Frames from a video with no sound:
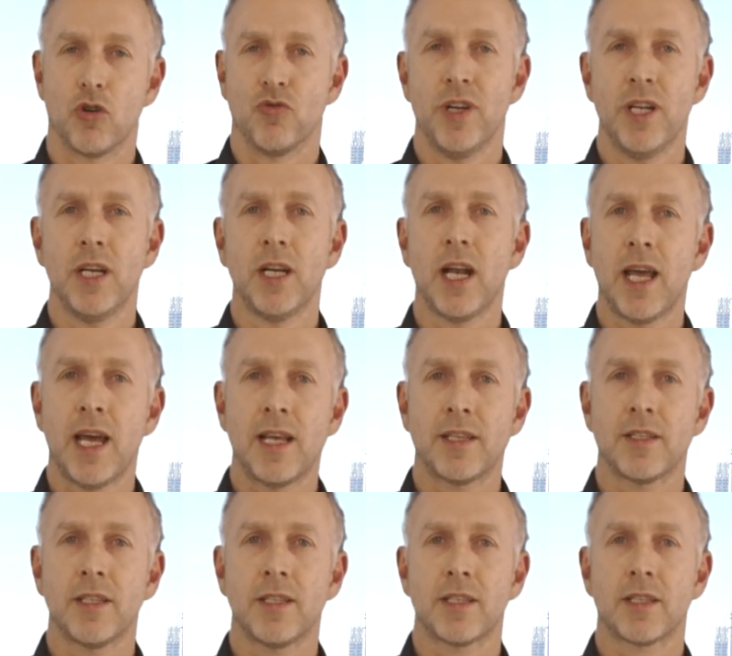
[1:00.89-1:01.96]
or reading
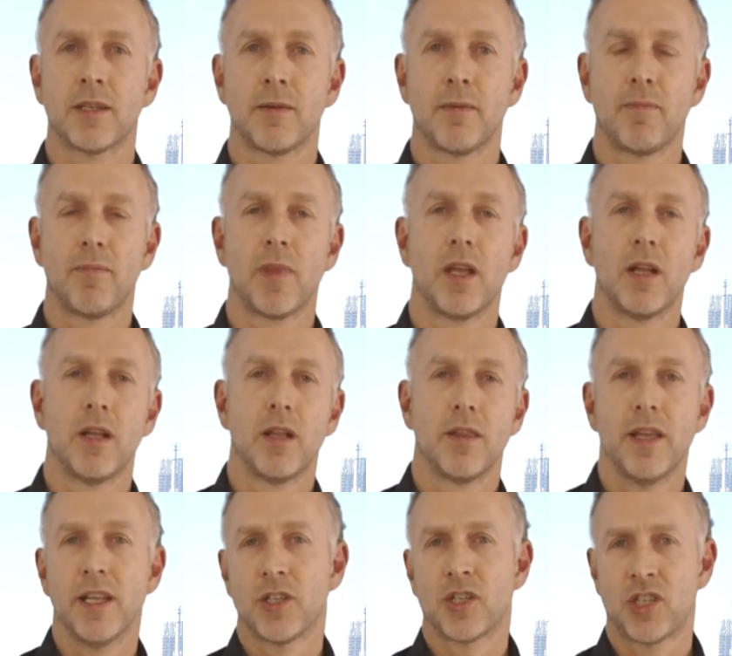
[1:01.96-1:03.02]
glasses.
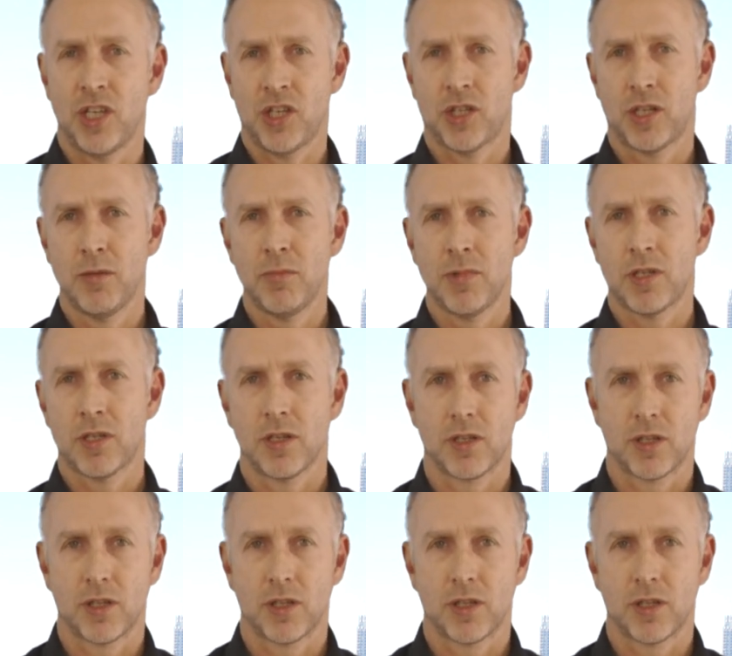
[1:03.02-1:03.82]
Then systems